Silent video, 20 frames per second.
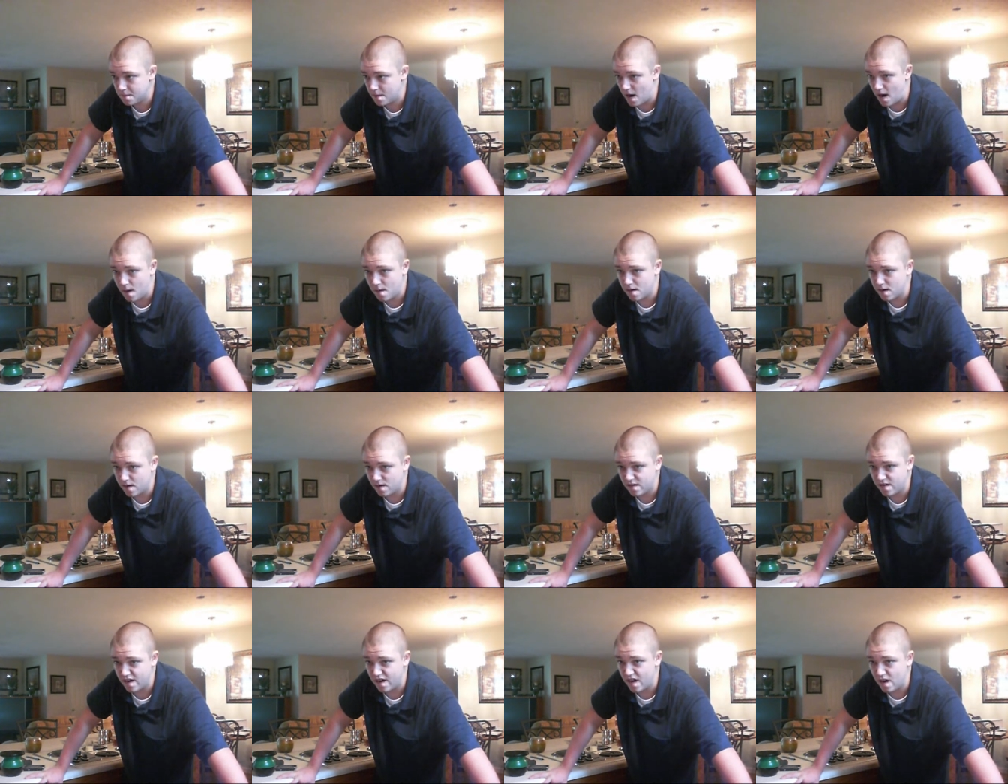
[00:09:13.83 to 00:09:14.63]
I don't give
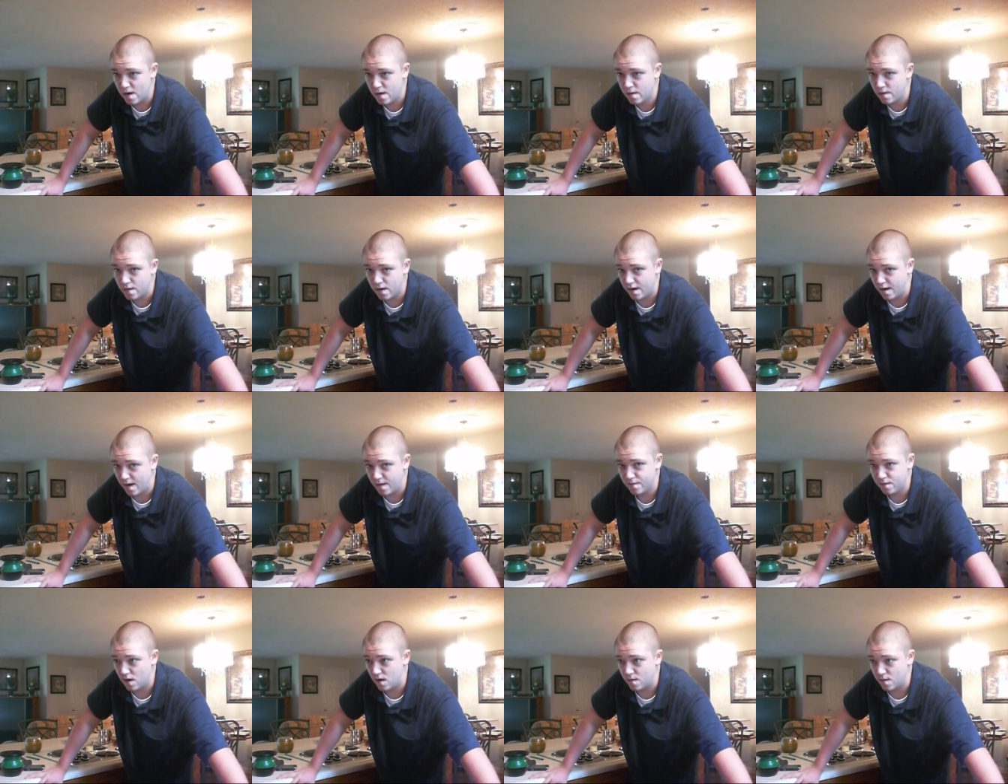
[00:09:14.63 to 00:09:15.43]
a shit who's running.
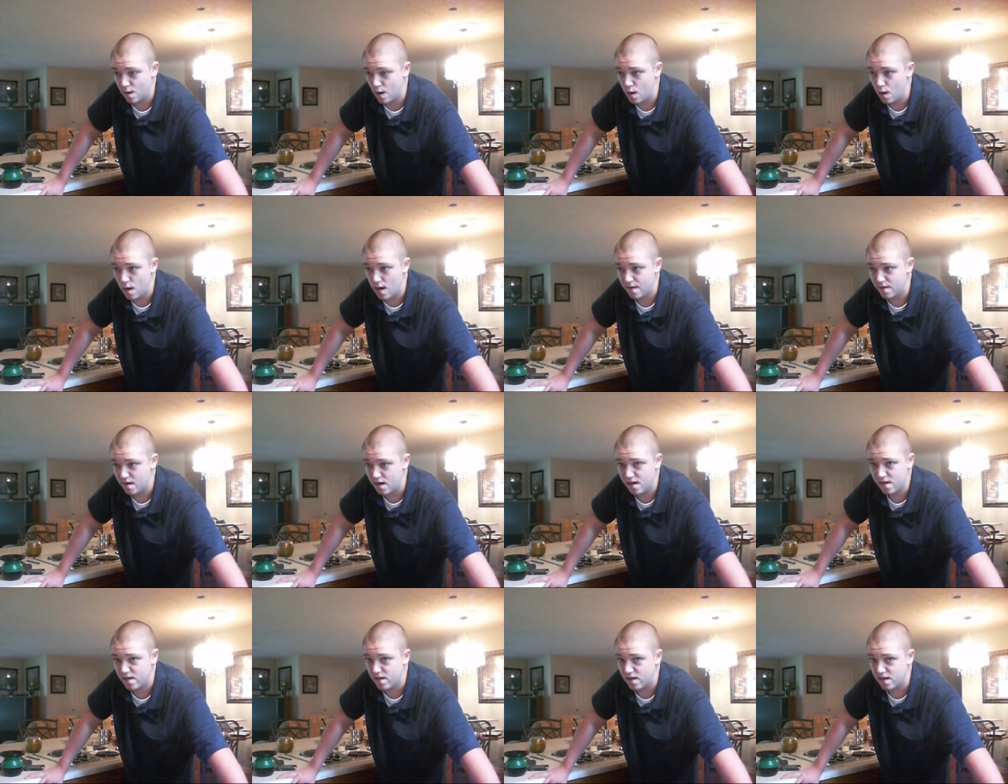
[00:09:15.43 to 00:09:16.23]
I'm voting for whoever
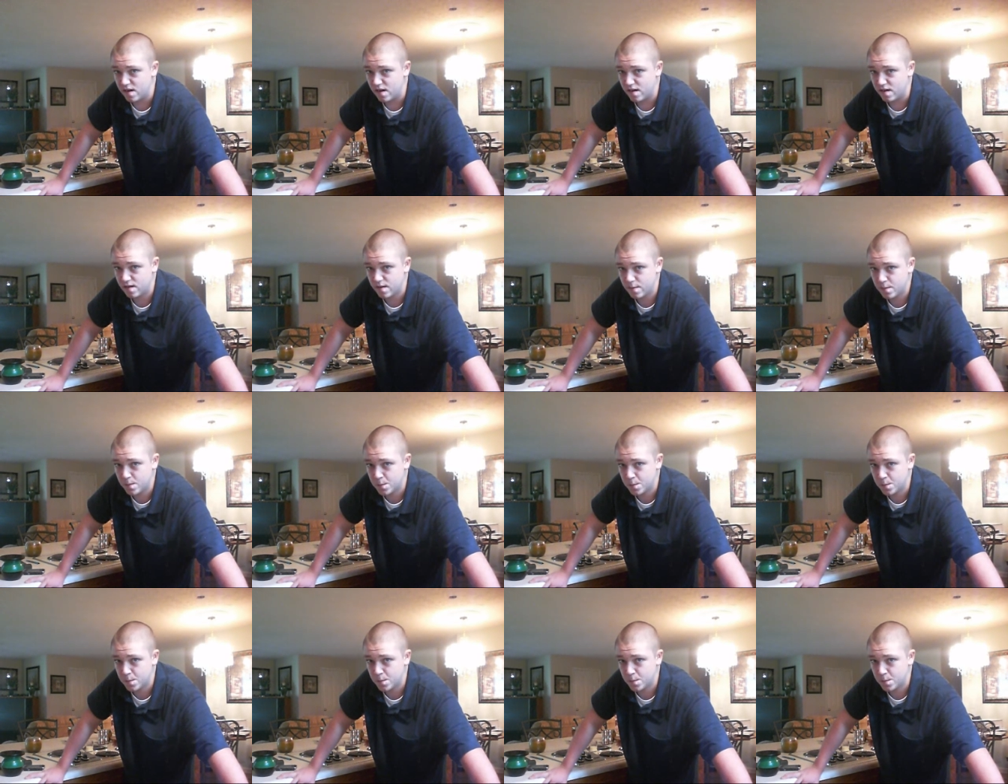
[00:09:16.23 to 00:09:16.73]
else it is.